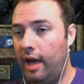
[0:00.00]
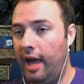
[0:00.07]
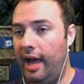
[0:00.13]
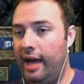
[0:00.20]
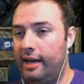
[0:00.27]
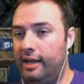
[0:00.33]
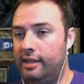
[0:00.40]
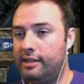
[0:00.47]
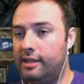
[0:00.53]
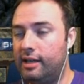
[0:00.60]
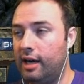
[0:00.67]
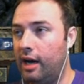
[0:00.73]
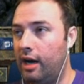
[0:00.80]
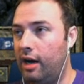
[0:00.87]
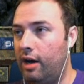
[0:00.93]
And he's
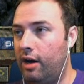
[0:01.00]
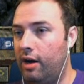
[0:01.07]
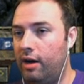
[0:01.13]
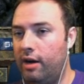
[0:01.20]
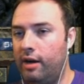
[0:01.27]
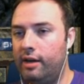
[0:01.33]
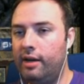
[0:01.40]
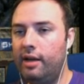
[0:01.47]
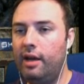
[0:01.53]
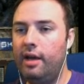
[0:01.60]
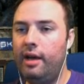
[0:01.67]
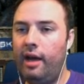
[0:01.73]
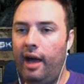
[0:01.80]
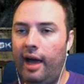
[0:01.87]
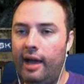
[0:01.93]
gone!
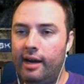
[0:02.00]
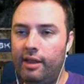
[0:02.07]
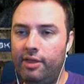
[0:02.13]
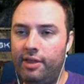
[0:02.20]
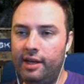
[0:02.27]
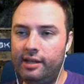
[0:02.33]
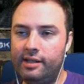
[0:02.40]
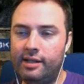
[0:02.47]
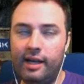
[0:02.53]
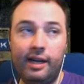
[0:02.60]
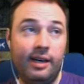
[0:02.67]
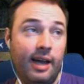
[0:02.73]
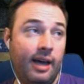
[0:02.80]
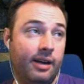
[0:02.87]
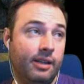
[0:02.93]
And this
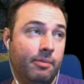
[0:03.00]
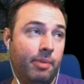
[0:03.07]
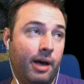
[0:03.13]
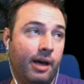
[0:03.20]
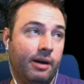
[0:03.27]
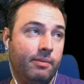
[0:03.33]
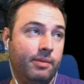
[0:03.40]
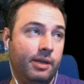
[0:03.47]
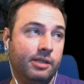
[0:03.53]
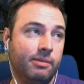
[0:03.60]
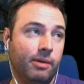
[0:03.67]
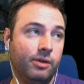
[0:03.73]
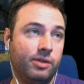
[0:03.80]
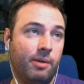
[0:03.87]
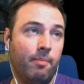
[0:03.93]
thing down at the bottom is the
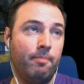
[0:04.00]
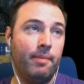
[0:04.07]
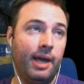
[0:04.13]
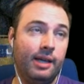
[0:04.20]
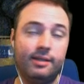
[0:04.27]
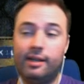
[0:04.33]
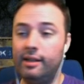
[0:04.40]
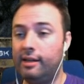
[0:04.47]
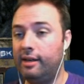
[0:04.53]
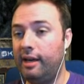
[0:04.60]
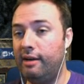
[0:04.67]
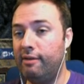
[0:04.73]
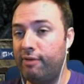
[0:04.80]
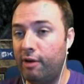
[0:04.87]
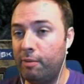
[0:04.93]
most amazing little
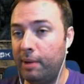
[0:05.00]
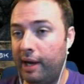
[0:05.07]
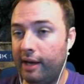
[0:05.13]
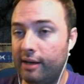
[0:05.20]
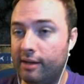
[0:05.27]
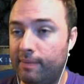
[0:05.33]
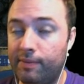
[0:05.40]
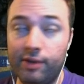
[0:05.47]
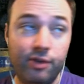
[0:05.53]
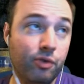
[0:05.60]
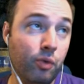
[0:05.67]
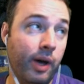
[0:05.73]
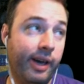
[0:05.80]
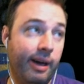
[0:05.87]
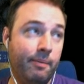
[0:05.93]
info panel. This is
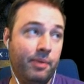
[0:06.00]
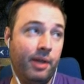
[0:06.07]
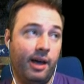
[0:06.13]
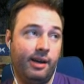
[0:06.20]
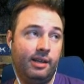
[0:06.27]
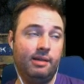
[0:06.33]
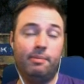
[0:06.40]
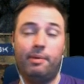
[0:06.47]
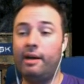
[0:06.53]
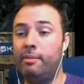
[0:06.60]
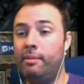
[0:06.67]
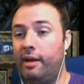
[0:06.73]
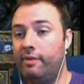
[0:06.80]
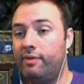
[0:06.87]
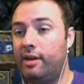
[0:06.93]
why I'm not in the
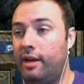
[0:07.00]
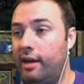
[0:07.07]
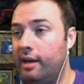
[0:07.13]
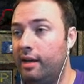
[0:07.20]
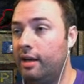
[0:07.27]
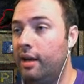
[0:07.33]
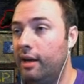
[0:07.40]
bottom left today.